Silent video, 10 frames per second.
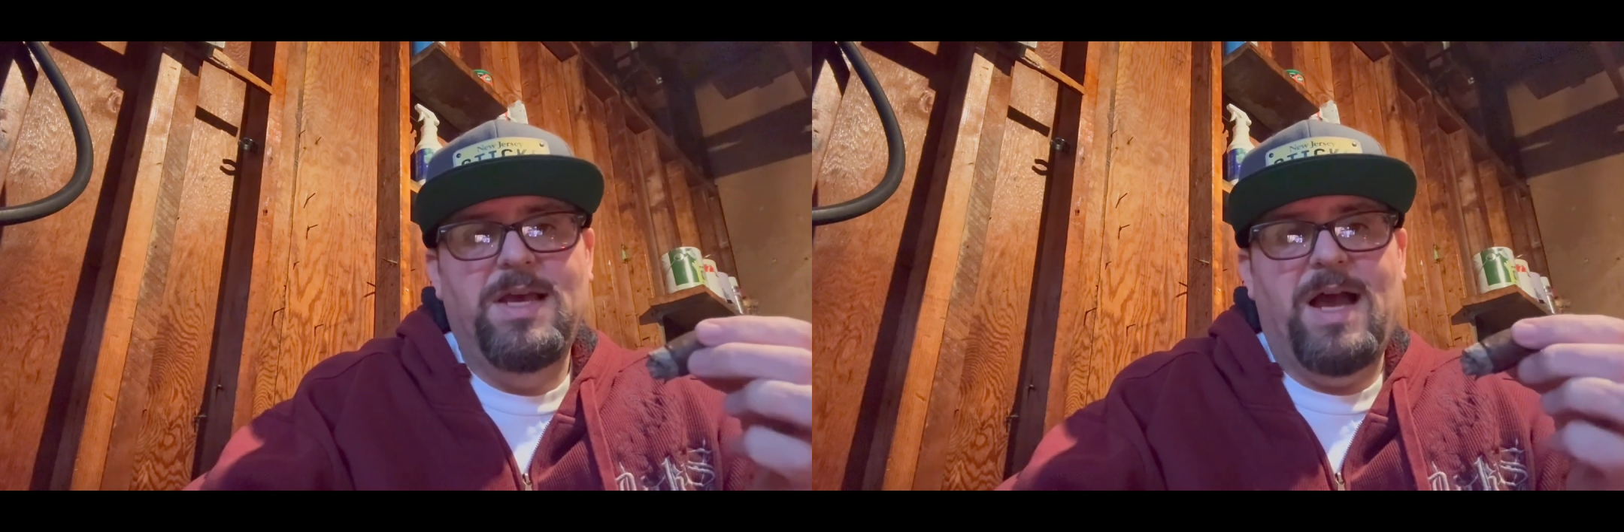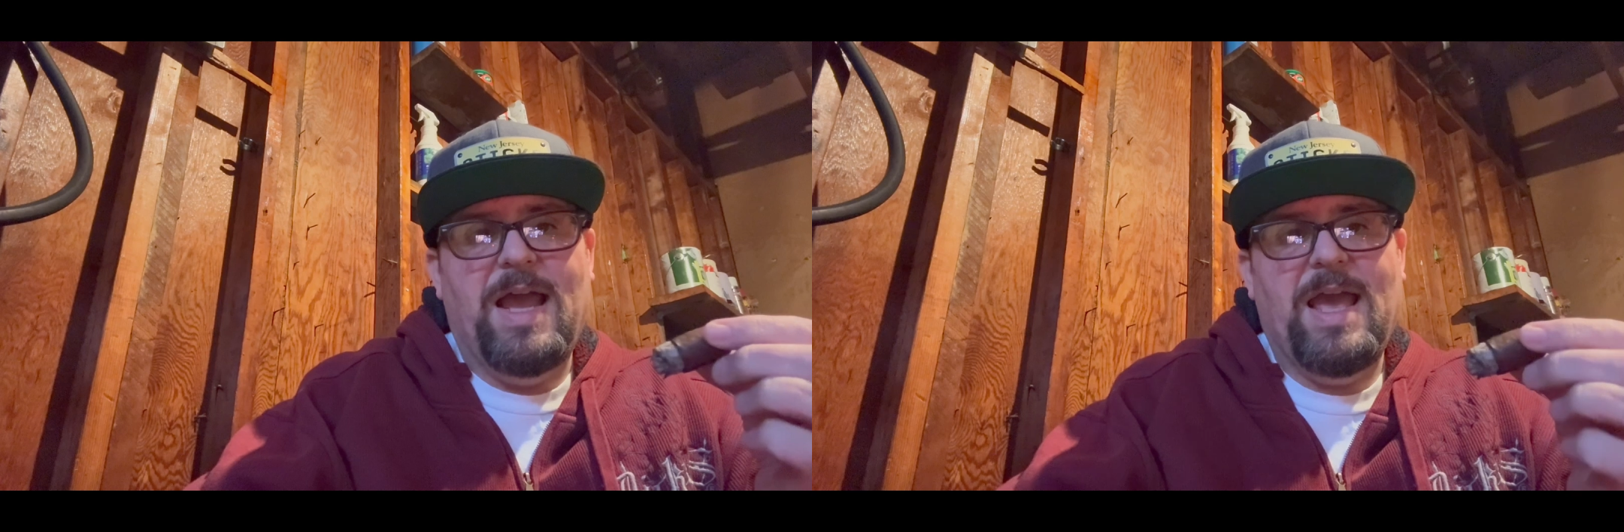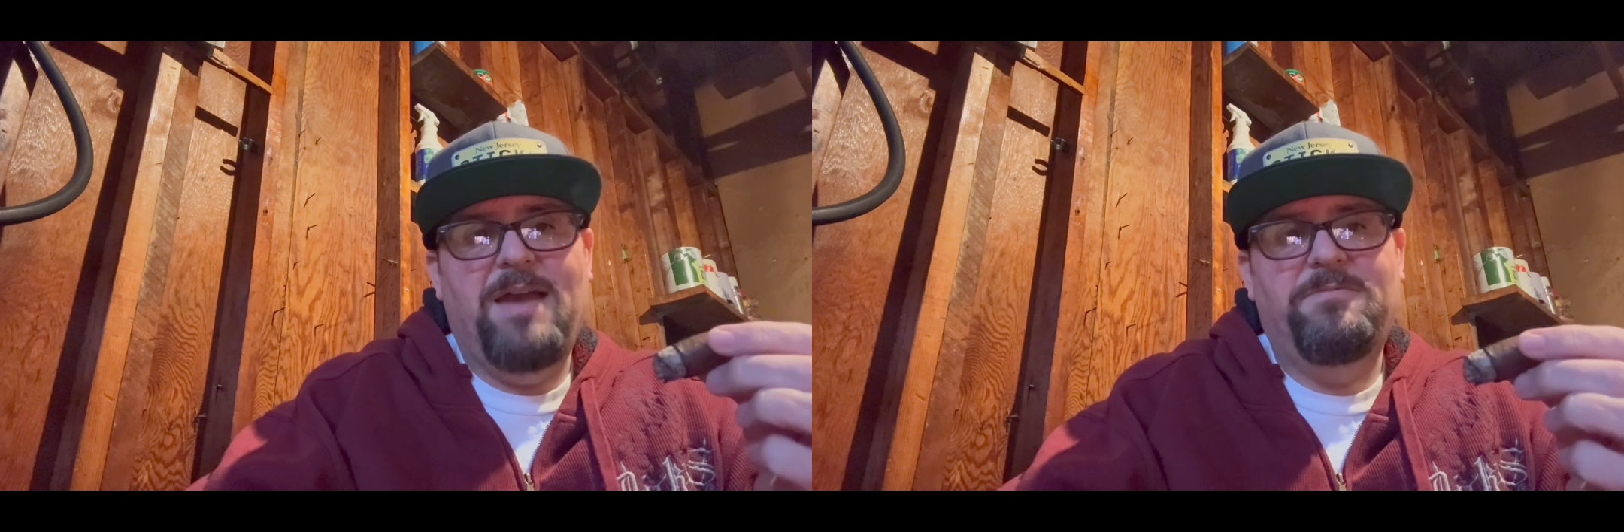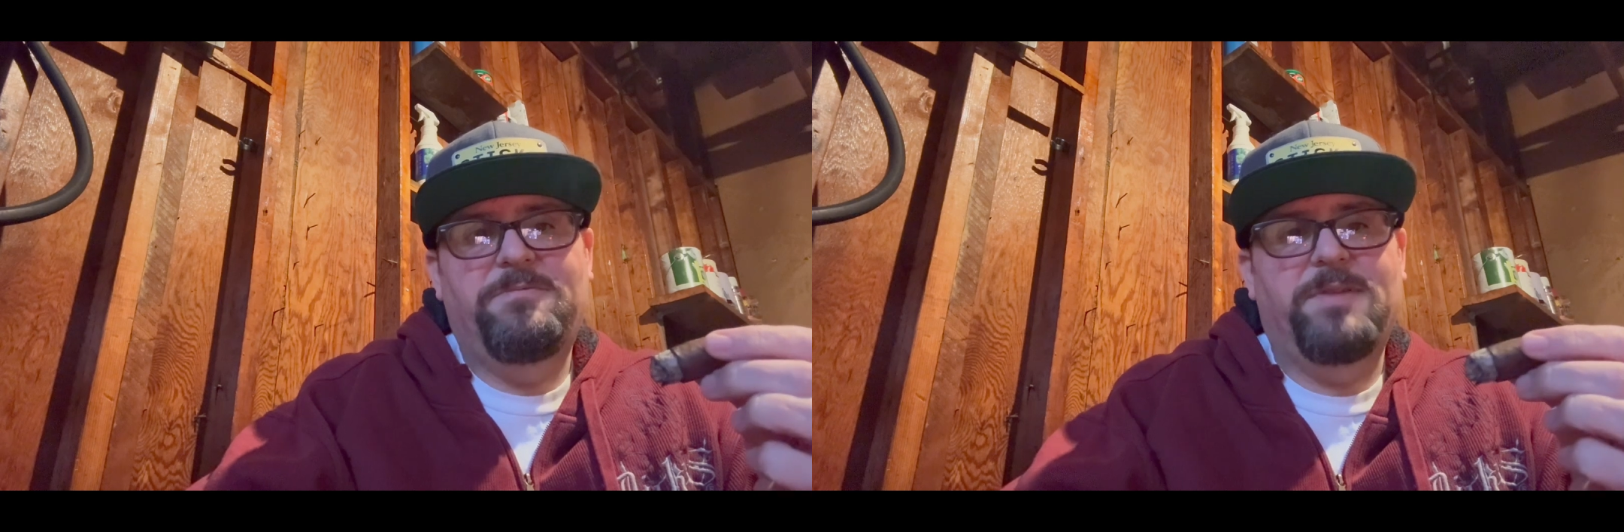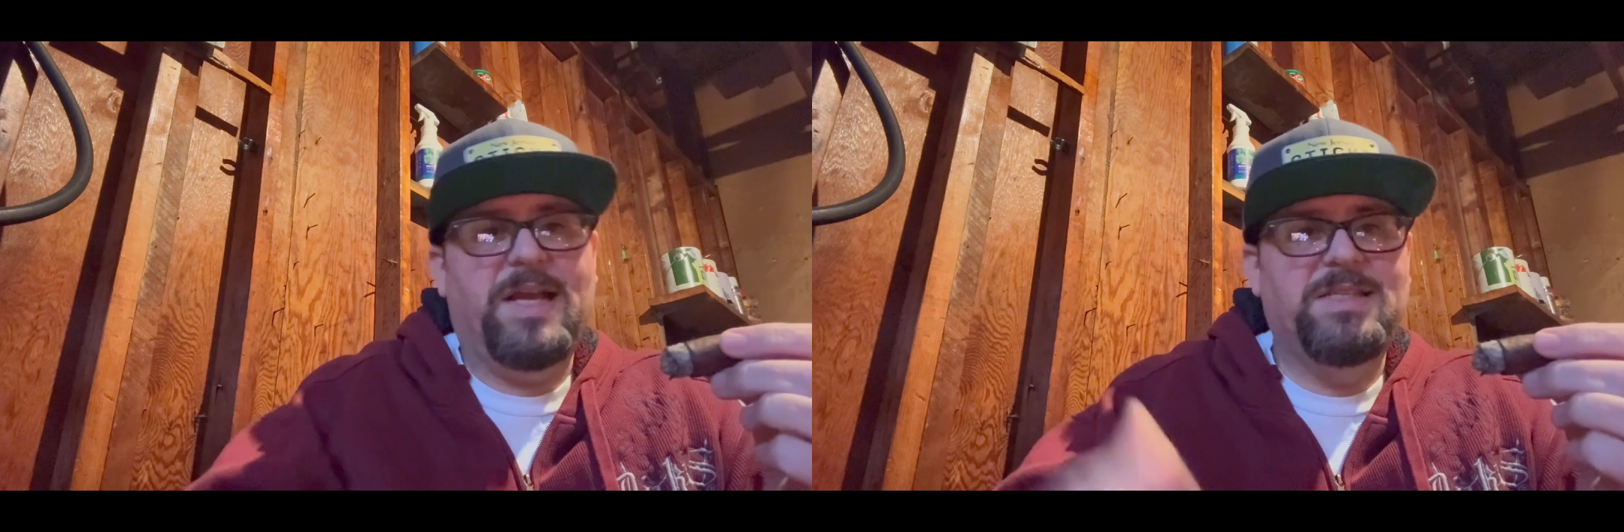I have,
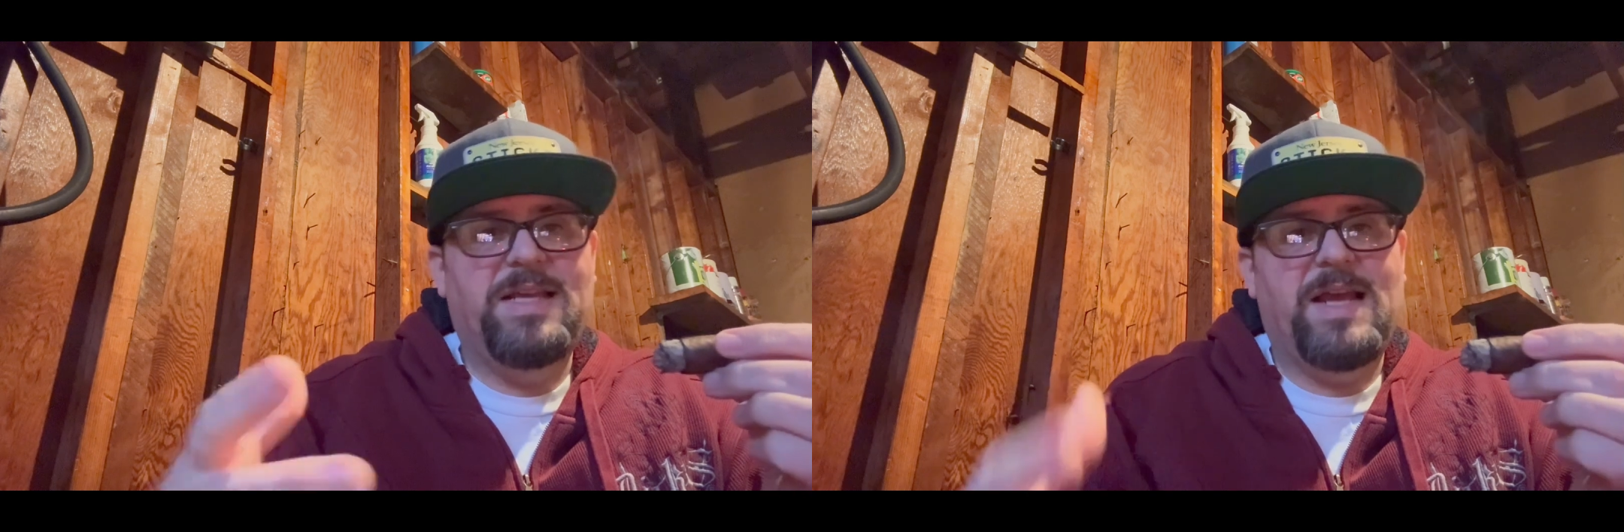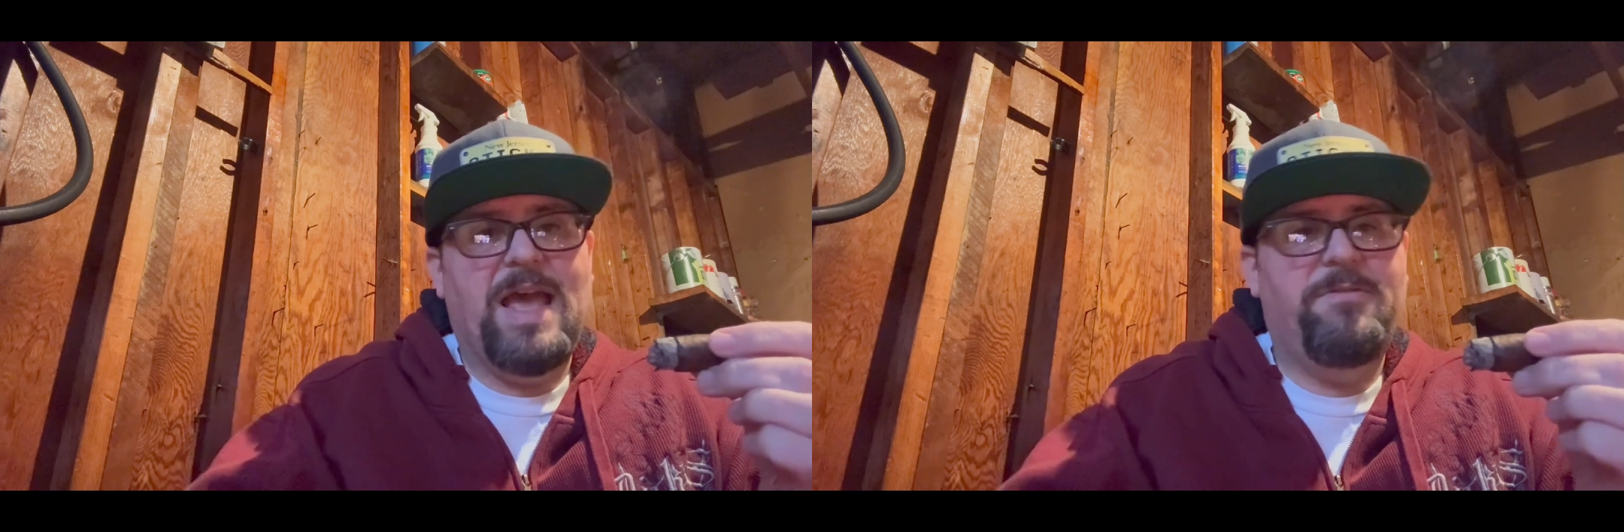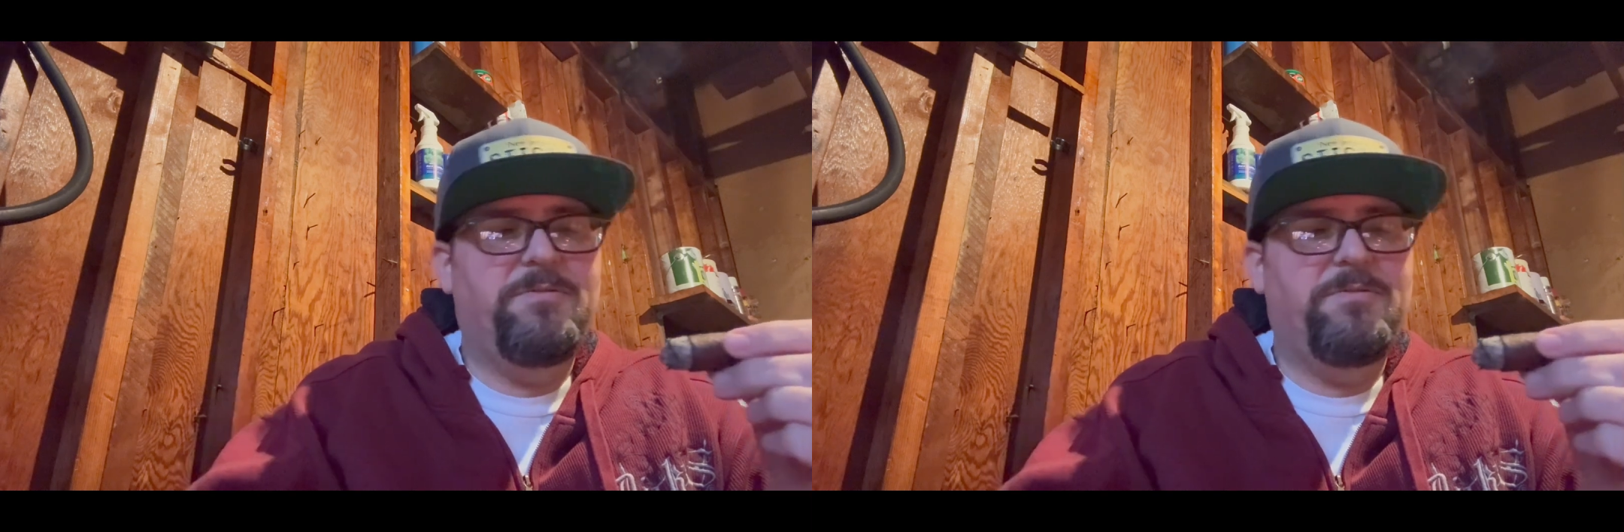like I said, I have